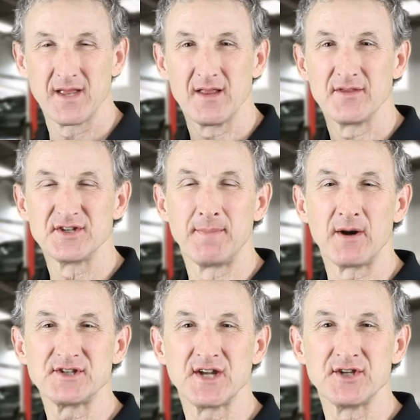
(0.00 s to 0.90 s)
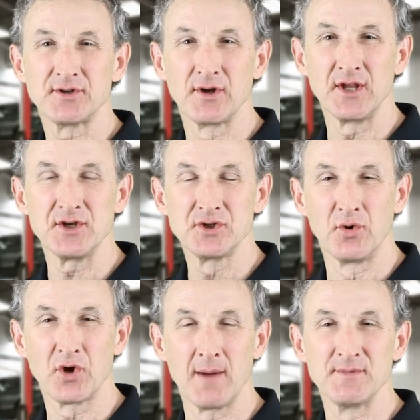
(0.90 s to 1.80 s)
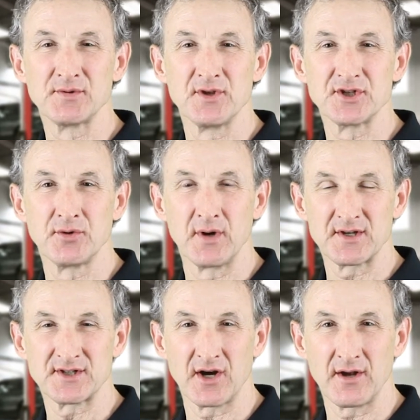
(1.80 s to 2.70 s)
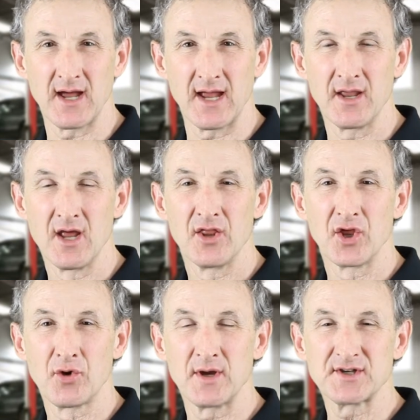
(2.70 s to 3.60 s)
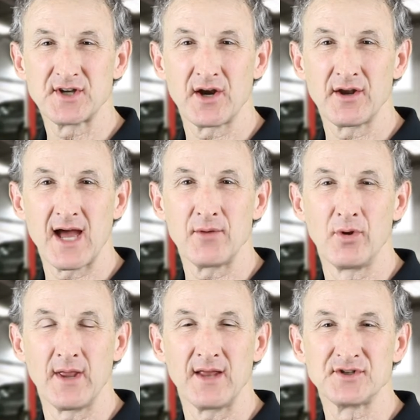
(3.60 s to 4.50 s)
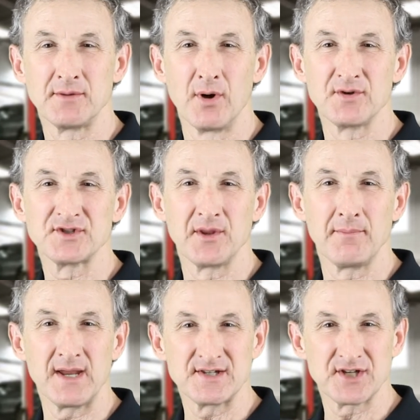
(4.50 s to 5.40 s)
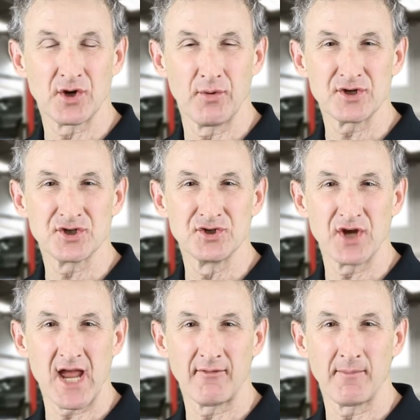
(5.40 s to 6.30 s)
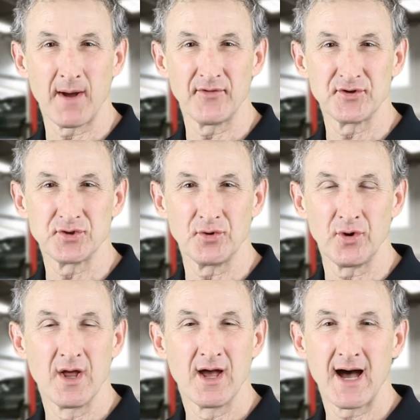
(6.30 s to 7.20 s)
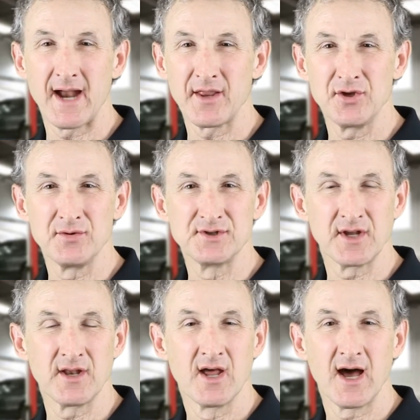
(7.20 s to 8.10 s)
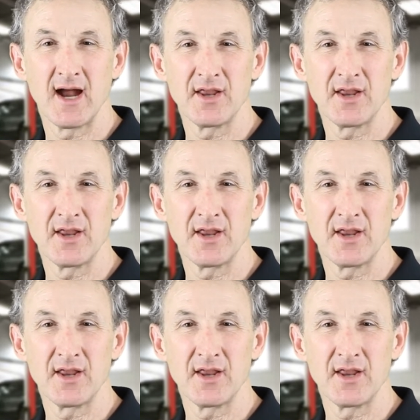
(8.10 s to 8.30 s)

The Smart Sensor Elite tool comes with this Quick Start Guide. The Quick Start Guide will answer most of the basic questions you have about the tool, how to use it, how to